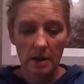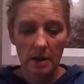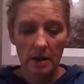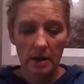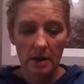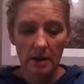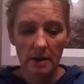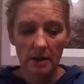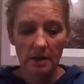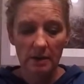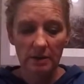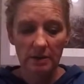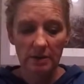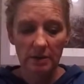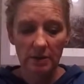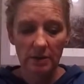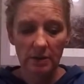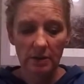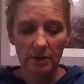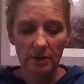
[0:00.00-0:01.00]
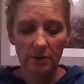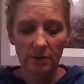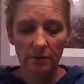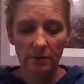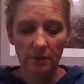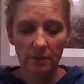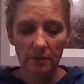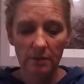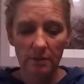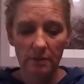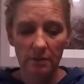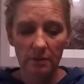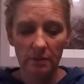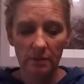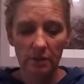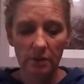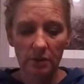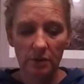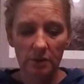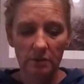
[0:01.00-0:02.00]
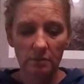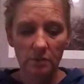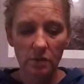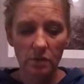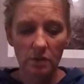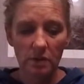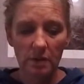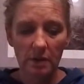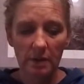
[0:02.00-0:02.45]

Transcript: I also looked more